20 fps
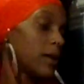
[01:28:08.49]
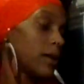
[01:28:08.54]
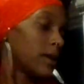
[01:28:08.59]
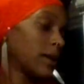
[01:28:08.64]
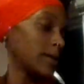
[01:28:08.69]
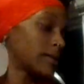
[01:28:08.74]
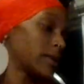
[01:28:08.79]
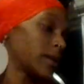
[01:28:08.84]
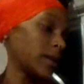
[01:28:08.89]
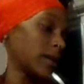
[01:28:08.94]

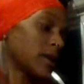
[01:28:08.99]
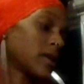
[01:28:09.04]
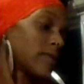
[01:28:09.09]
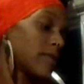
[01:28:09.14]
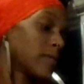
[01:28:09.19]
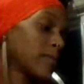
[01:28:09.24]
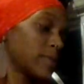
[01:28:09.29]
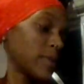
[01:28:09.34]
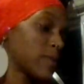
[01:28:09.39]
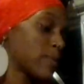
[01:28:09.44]
It's like
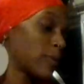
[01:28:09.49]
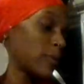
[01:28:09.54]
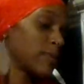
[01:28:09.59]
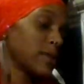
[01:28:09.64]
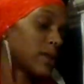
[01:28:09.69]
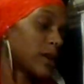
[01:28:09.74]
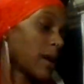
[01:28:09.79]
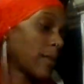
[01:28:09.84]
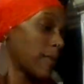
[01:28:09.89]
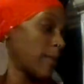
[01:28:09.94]
even people be
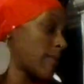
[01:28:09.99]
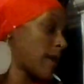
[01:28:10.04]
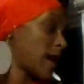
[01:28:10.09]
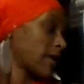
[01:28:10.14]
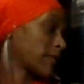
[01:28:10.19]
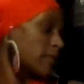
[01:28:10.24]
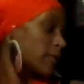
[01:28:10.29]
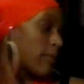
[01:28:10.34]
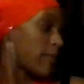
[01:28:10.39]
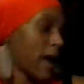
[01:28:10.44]
coming back
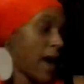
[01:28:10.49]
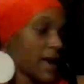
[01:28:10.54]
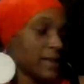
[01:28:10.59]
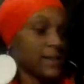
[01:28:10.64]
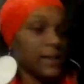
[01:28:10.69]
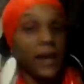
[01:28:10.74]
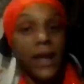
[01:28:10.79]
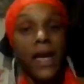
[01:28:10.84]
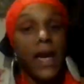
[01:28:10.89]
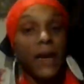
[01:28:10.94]
from the past,
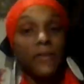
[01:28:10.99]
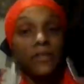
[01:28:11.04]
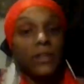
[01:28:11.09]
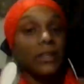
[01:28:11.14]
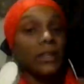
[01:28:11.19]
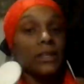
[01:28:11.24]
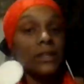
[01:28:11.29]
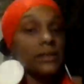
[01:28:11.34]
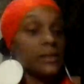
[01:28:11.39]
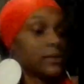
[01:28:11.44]
and I have to
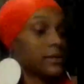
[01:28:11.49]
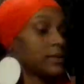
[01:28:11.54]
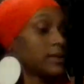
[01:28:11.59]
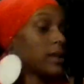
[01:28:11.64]
listen,